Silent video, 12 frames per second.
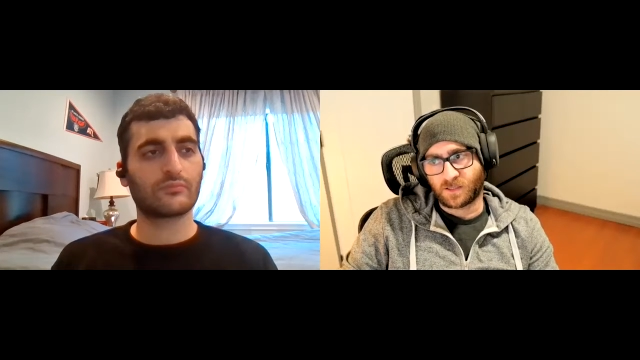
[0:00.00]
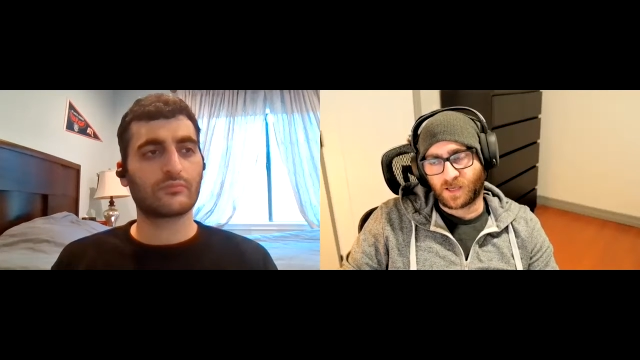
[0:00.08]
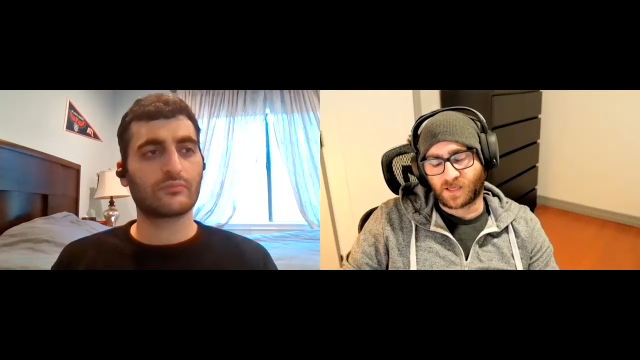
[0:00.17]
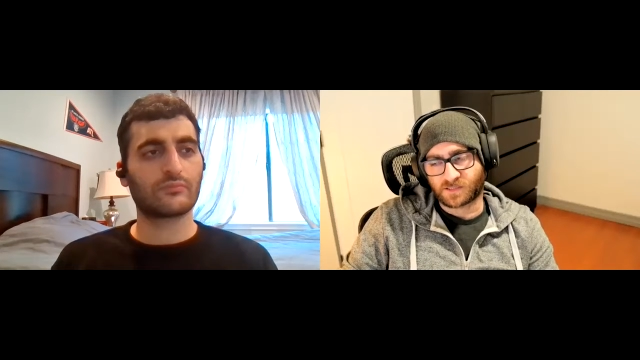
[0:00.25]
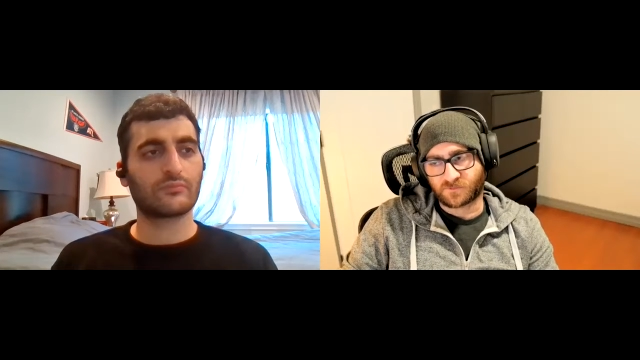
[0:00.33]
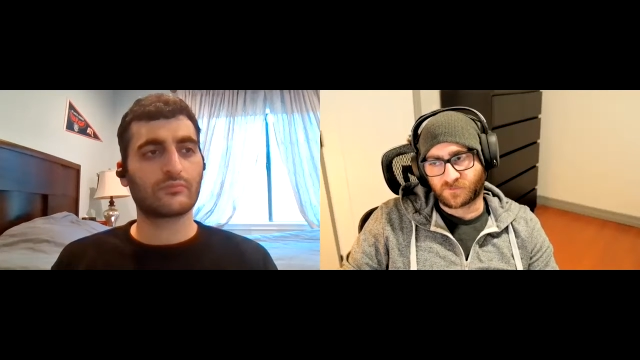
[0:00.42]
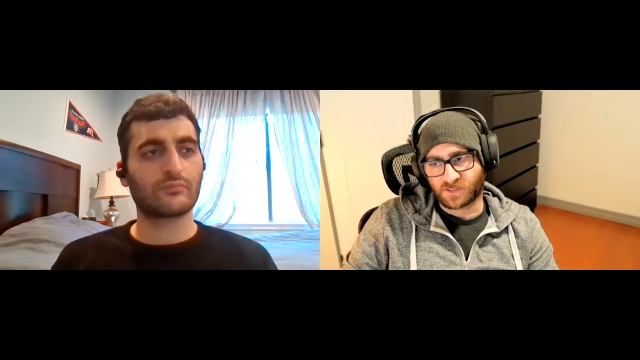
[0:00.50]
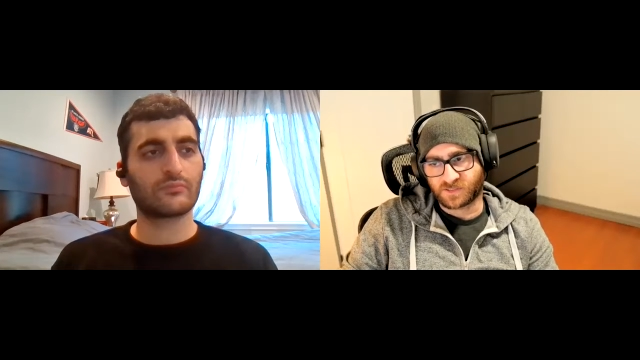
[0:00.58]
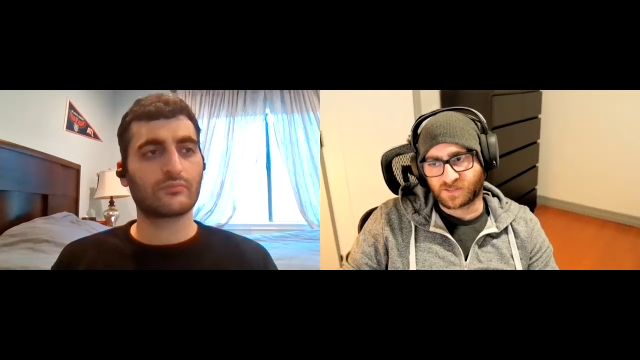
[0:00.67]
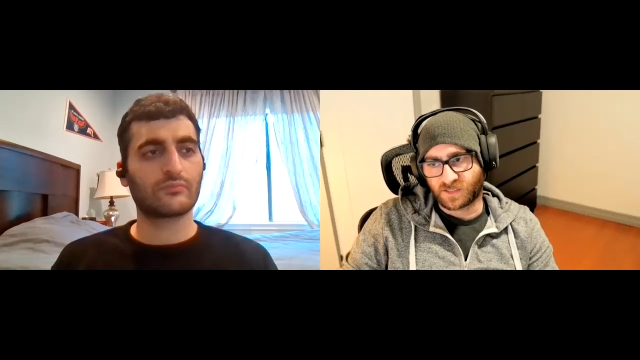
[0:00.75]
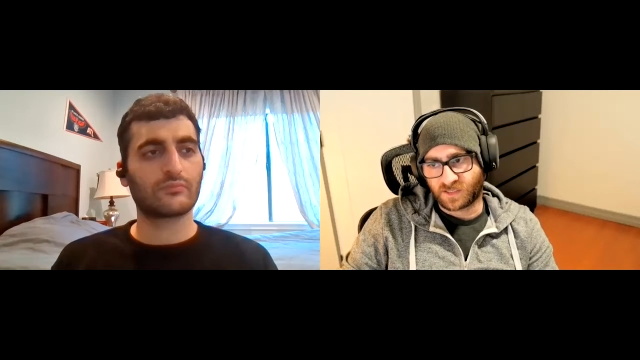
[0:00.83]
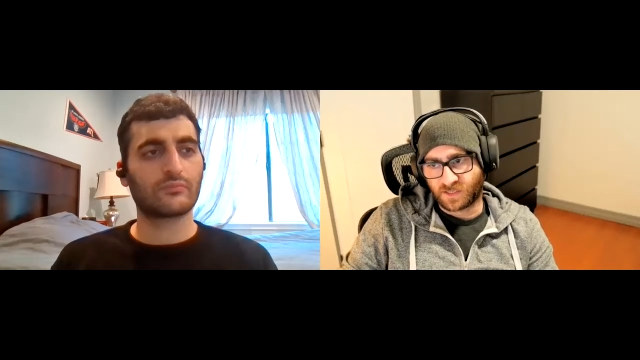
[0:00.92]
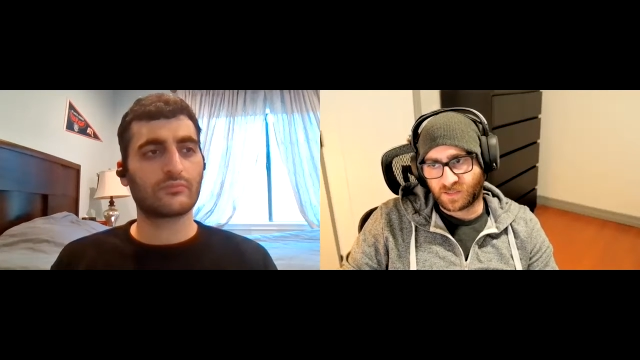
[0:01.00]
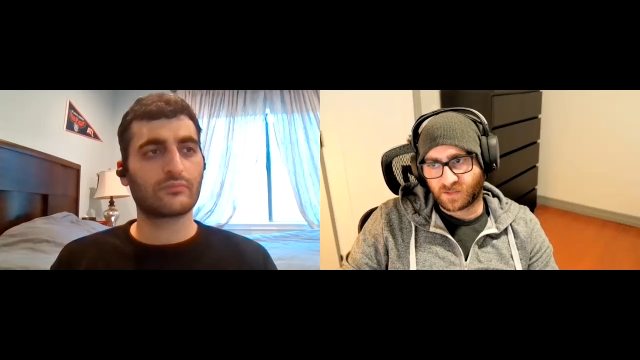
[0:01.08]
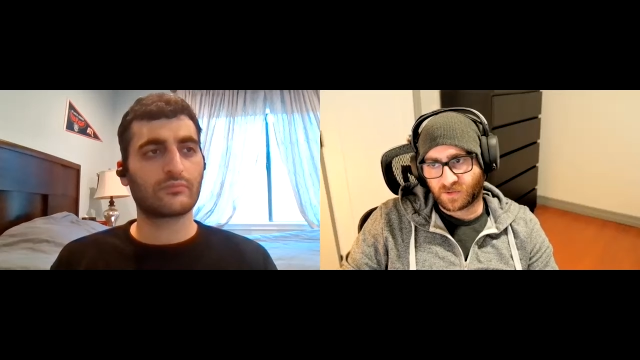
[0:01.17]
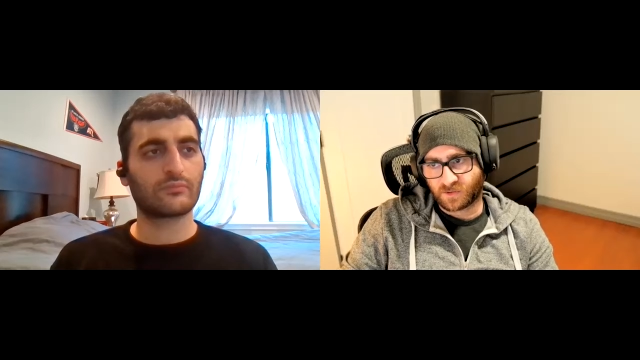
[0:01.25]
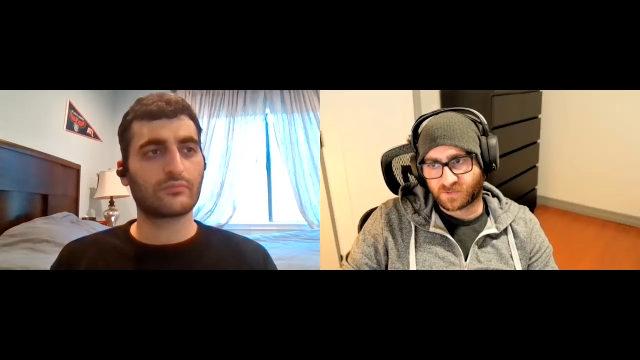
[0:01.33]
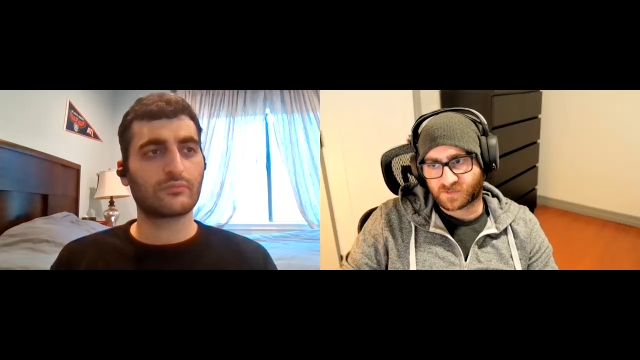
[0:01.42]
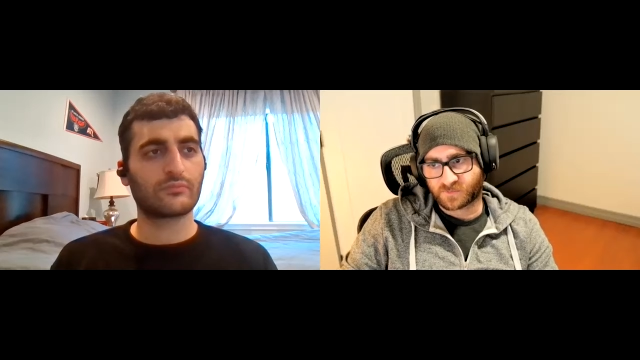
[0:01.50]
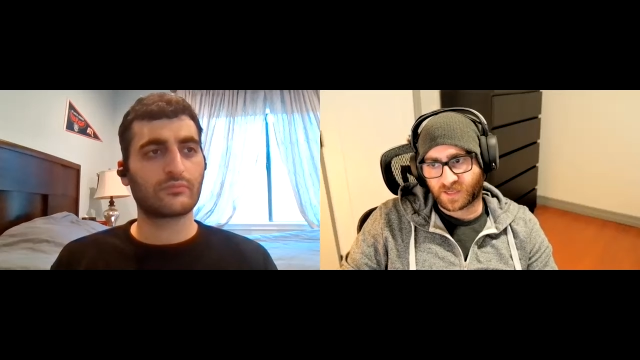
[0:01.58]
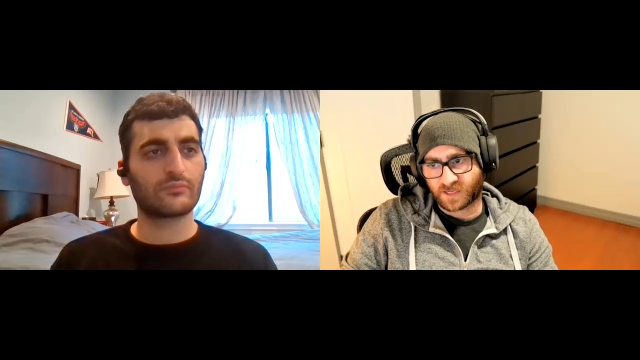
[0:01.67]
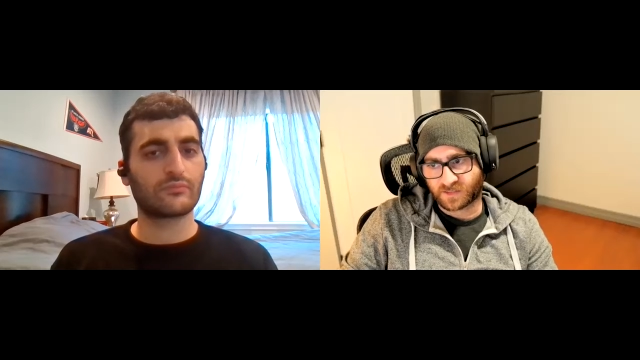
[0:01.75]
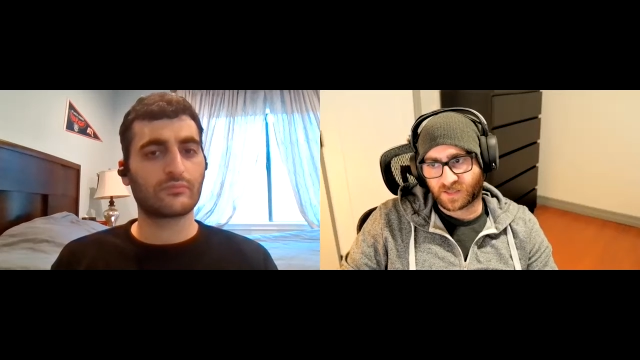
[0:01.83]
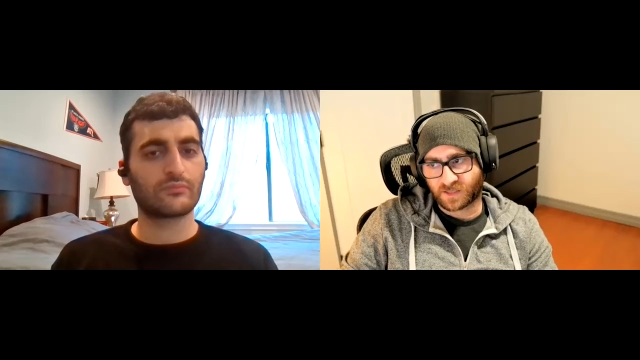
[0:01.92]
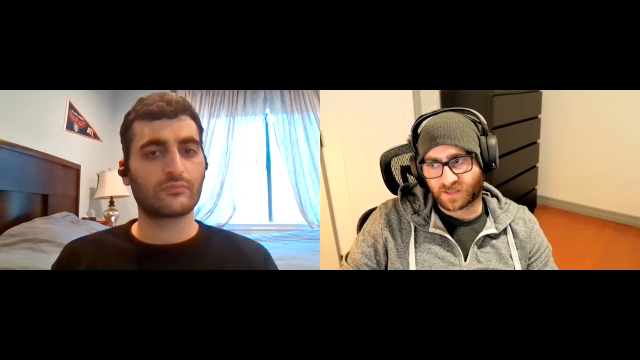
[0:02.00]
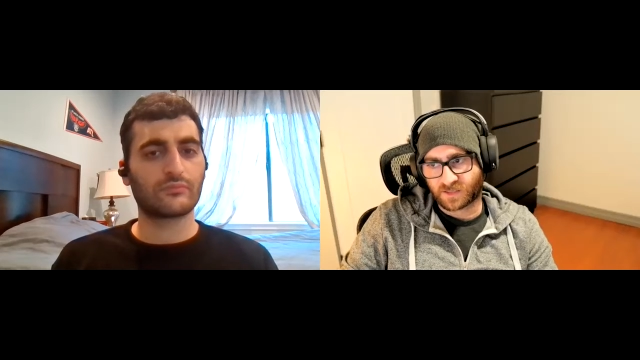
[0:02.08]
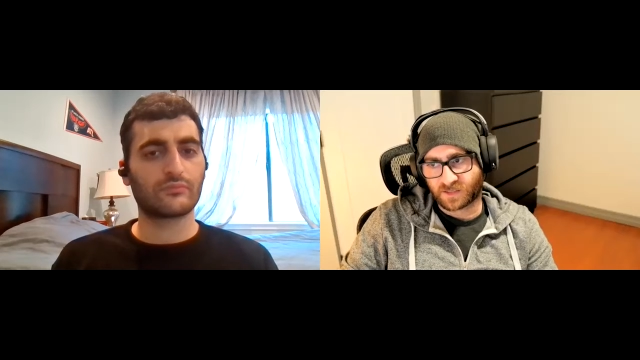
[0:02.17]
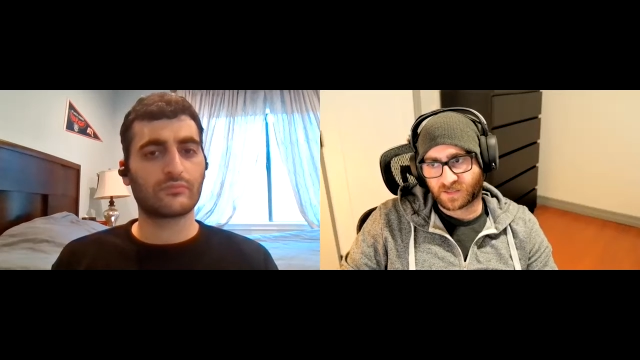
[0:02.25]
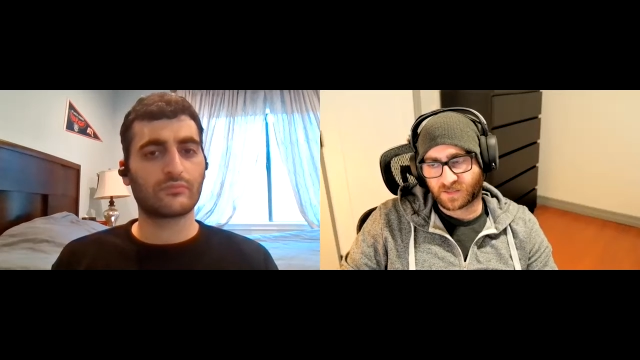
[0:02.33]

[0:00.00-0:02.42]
Speaker 1: As far as the knee goes, man, like